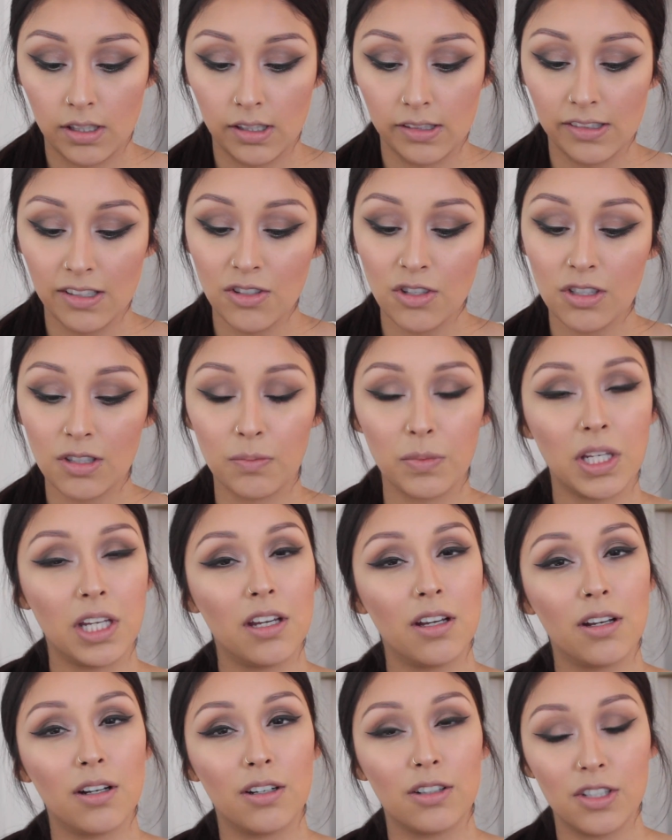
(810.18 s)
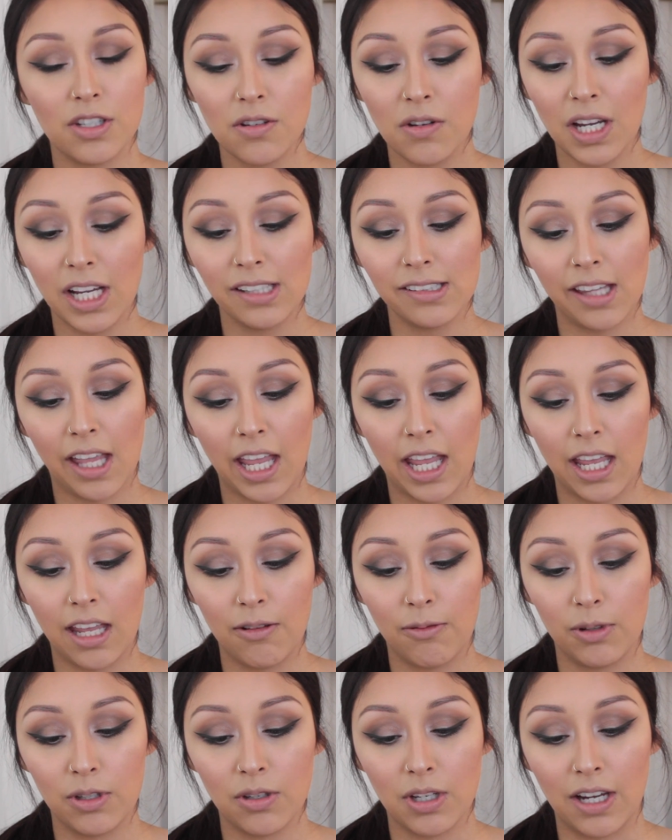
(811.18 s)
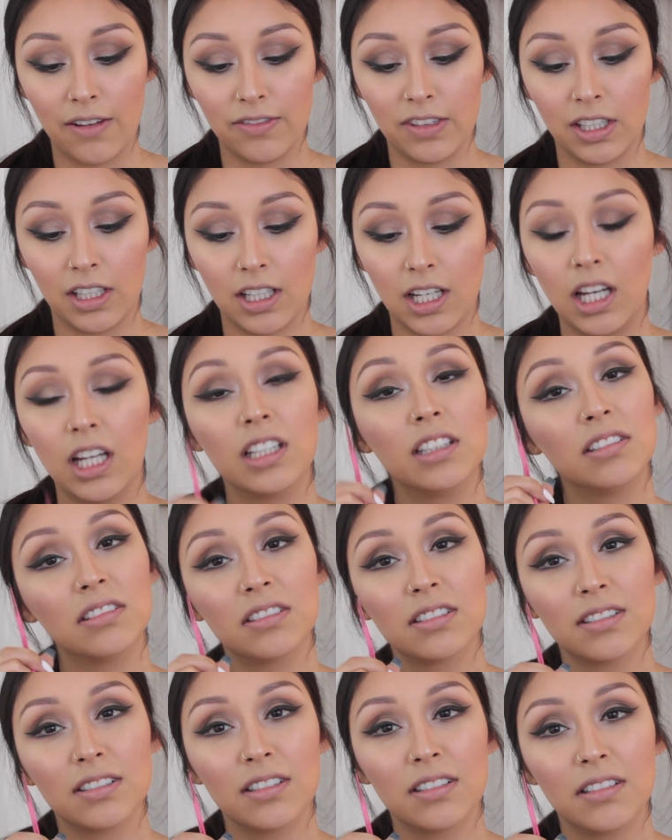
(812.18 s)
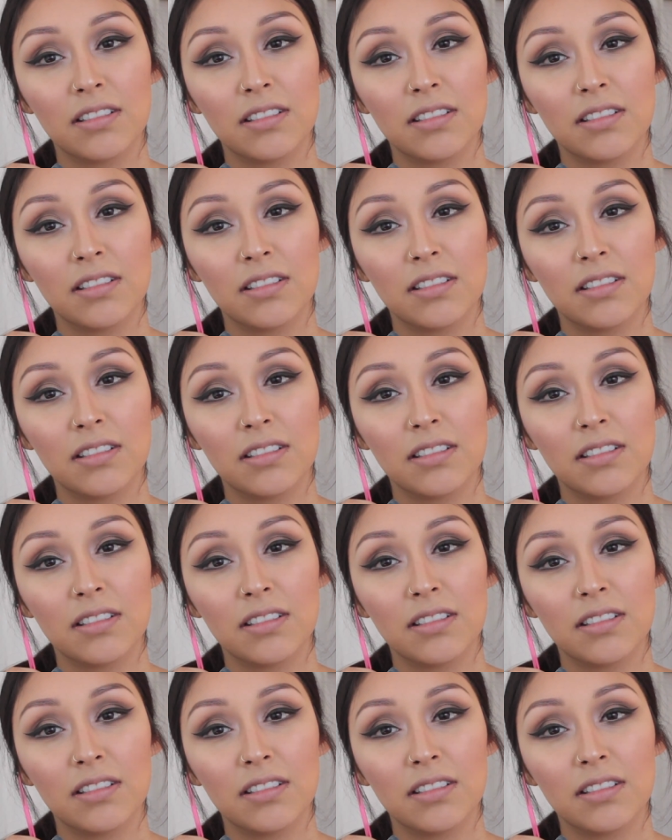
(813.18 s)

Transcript: Is it just me, or do you guys hate when you have to cut